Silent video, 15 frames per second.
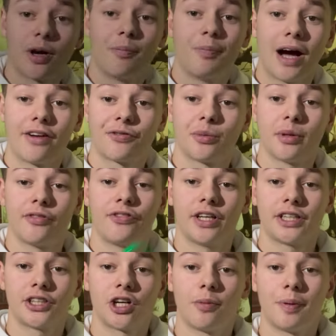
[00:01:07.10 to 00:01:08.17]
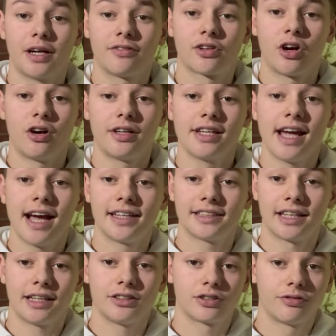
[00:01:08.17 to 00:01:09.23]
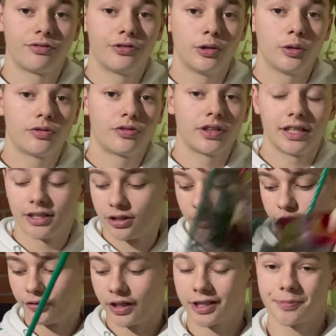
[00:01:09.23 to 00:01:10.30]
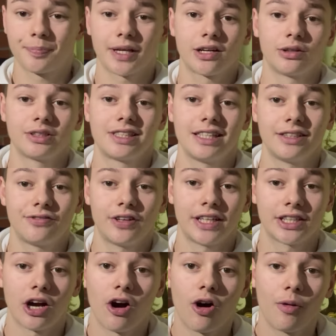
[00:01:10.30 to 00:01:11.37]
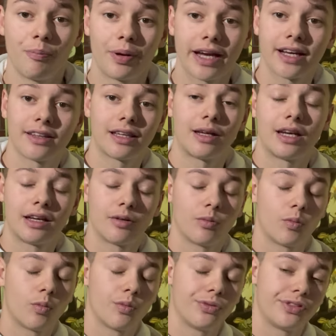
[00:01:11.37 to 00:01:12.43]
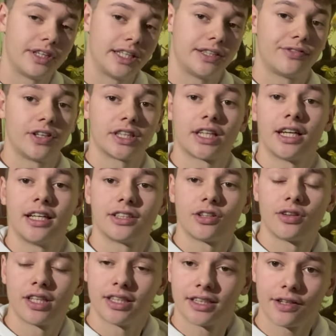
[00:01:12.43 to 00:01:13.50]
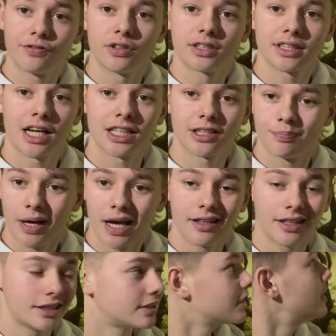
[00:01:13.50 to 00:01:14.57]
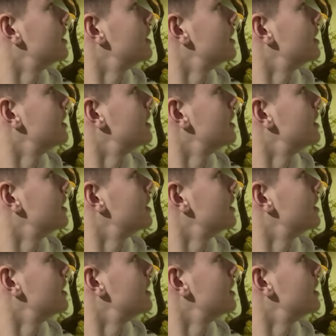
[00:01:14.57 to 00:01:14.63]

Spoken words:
are back from the fish shop, and I've got a net and some food for these new fish because these fish are bigger than these fish in here, so the different size pellets.